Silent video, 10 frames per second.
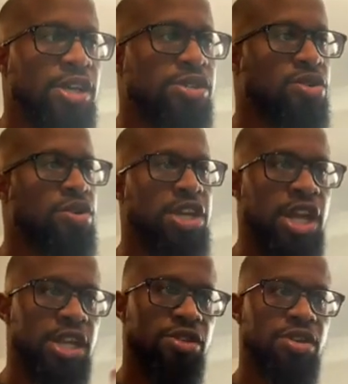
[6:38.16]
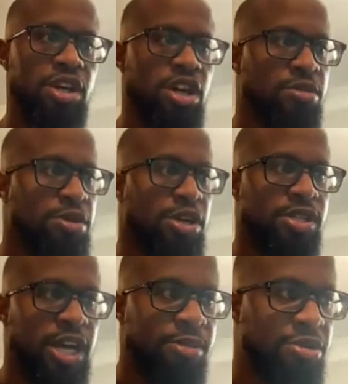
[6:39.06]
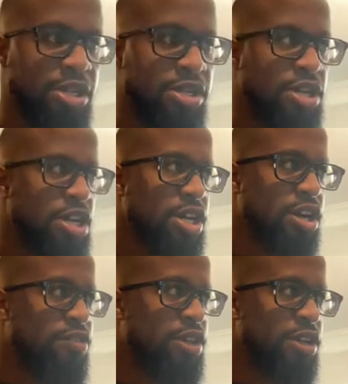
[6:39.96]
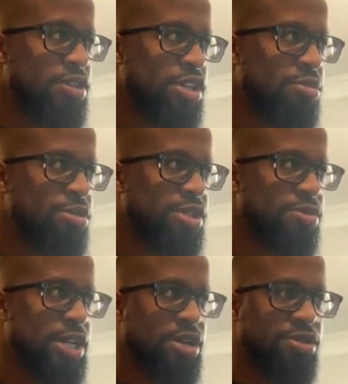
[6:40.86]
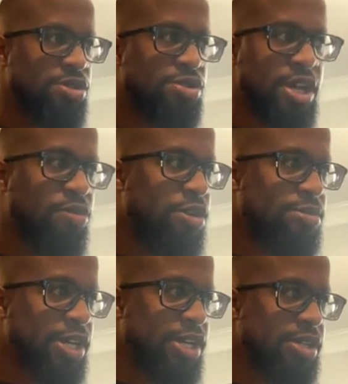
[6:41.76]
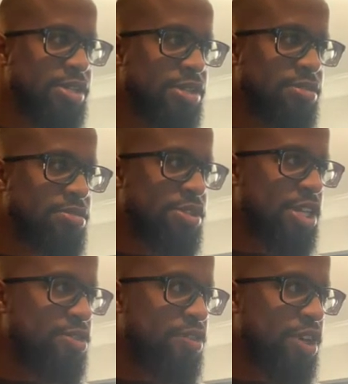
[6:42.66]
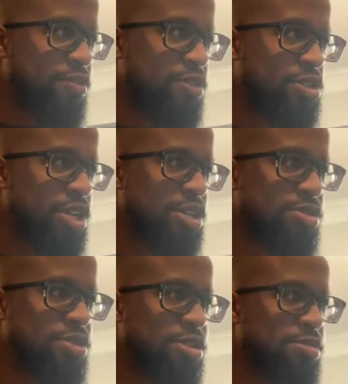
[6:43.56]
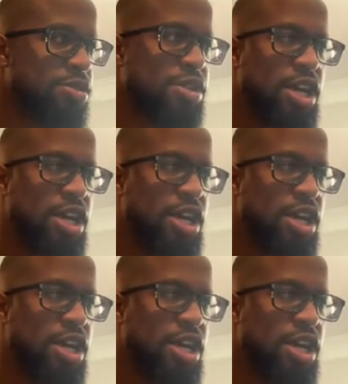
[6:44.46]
So again, you can come here, type in cover letter templates. We're not going to use that website because it takes forever to try to do something.